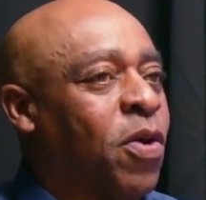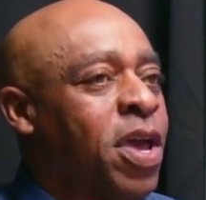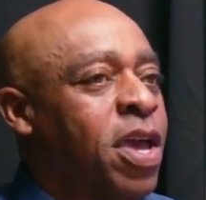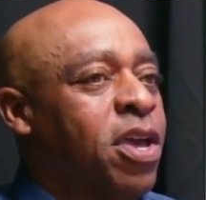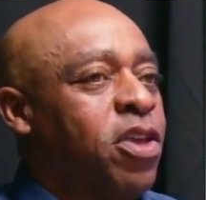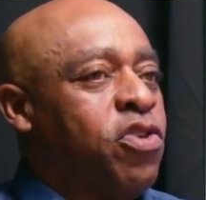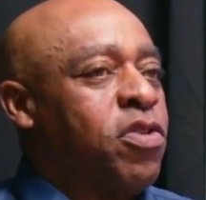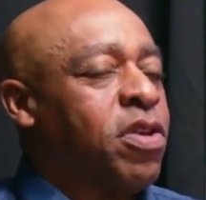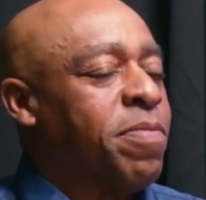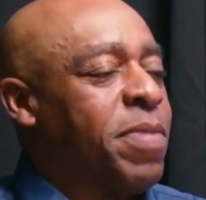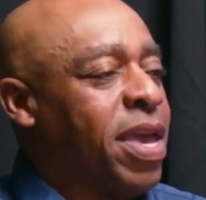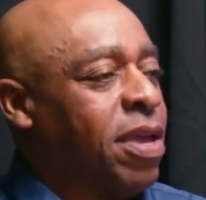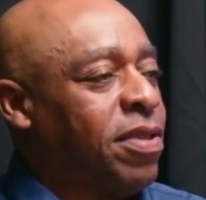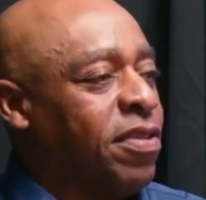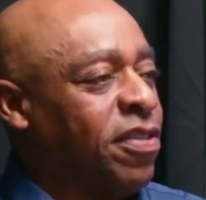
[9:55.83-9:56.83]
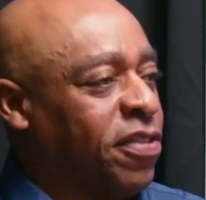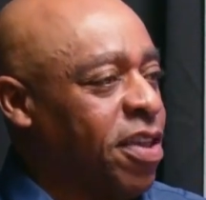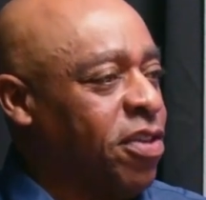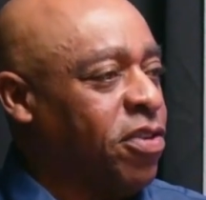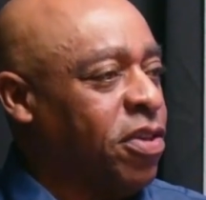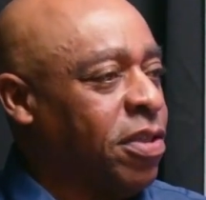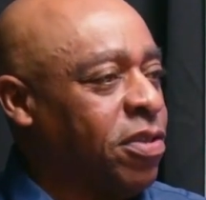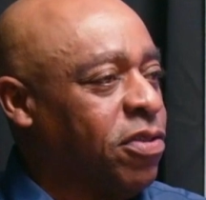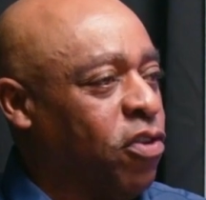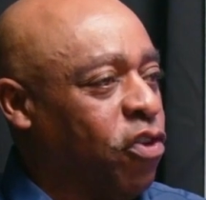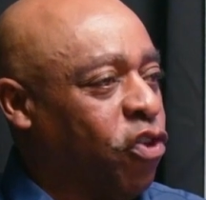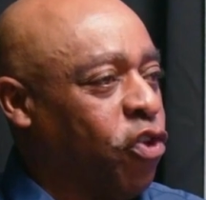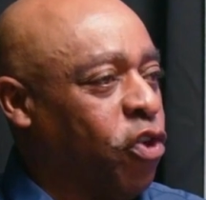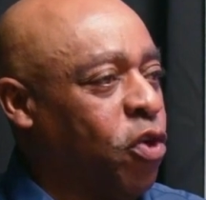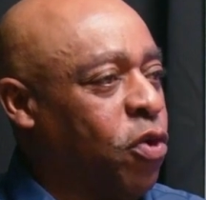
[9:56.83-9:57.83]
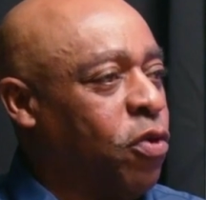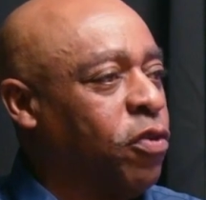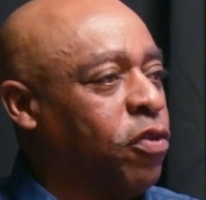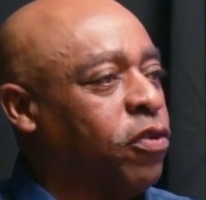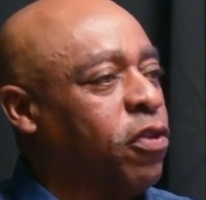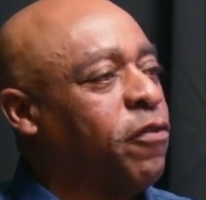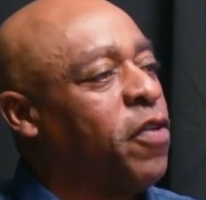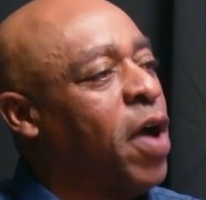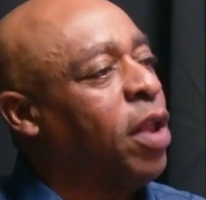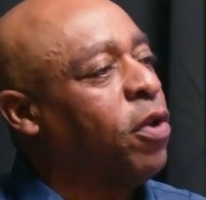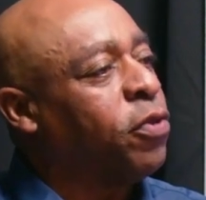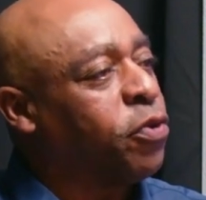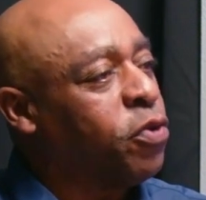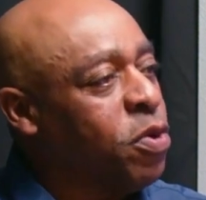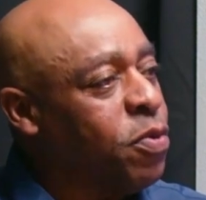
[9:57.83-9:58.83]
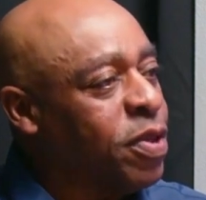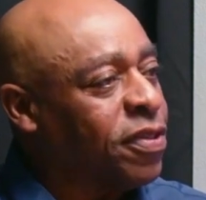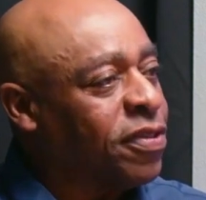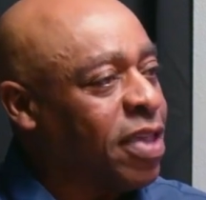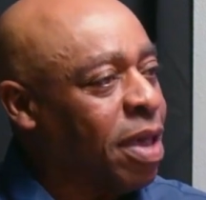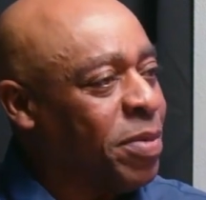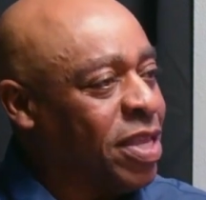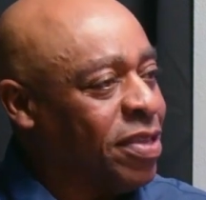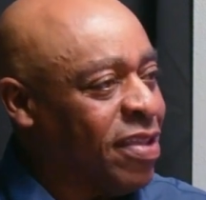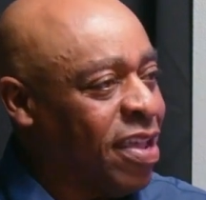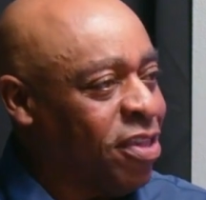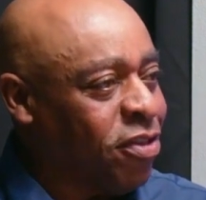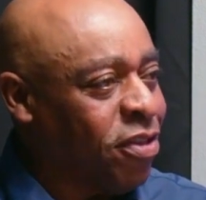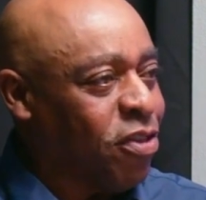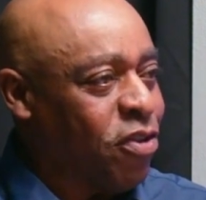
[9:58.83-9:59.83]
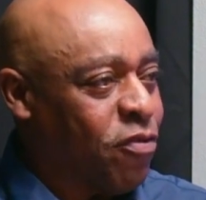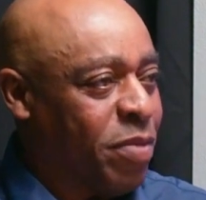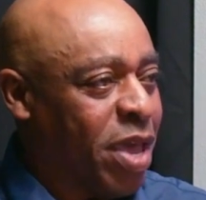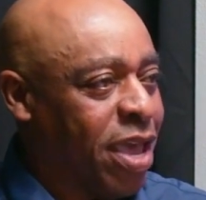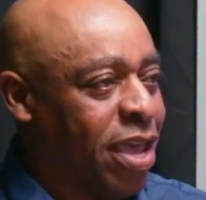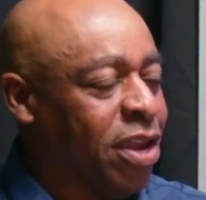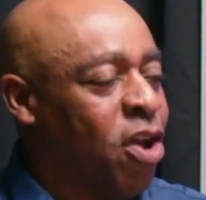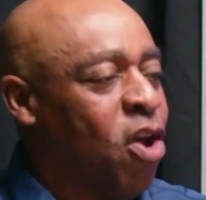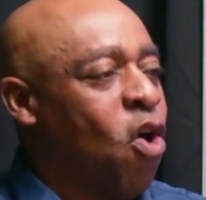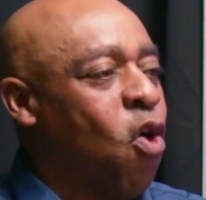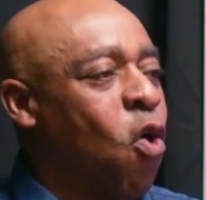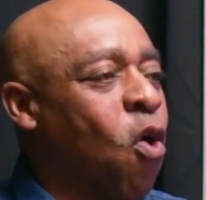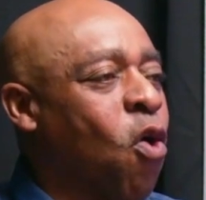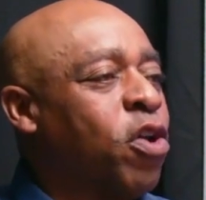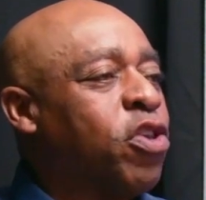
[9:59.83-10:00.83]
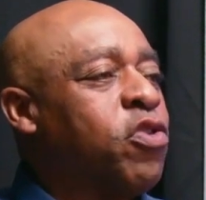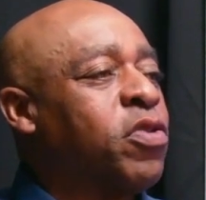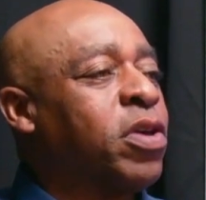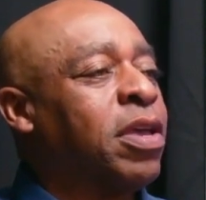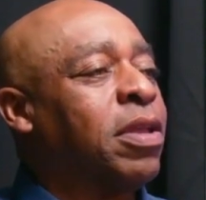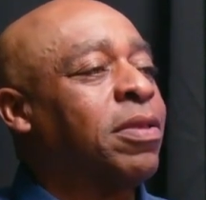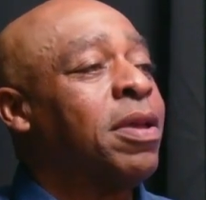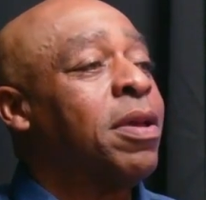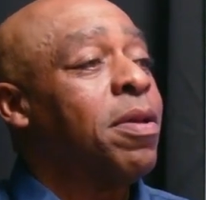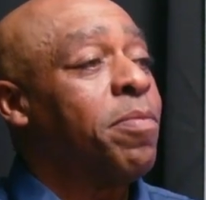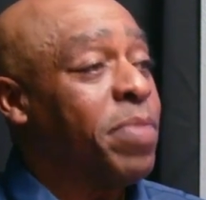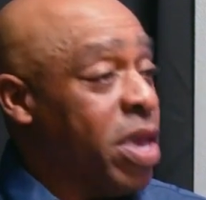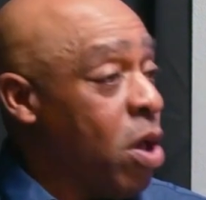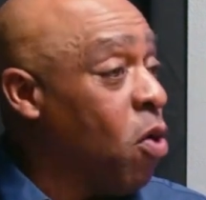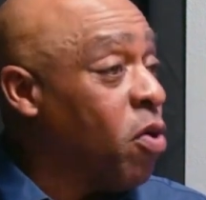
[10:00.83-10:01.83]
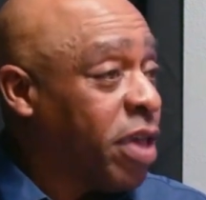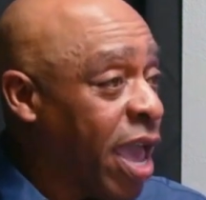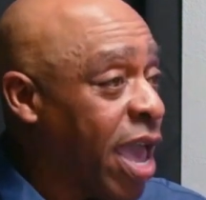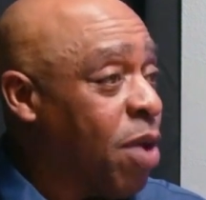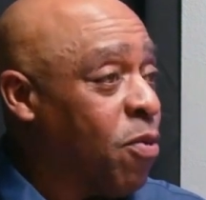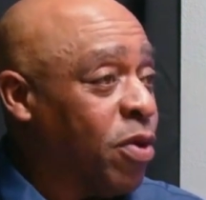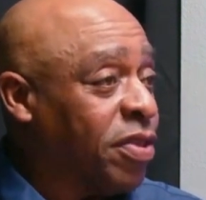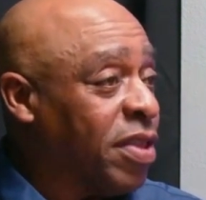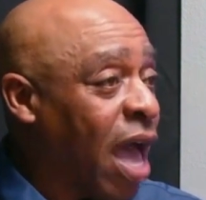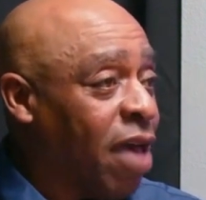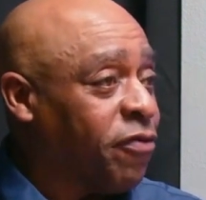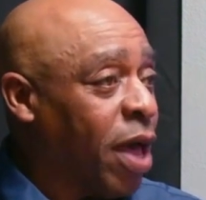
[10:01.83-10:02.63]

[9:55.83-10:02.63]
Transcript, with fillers: Yeah. You can make a decision to choose to follow through with some intention you made yeah. or you can be okay with not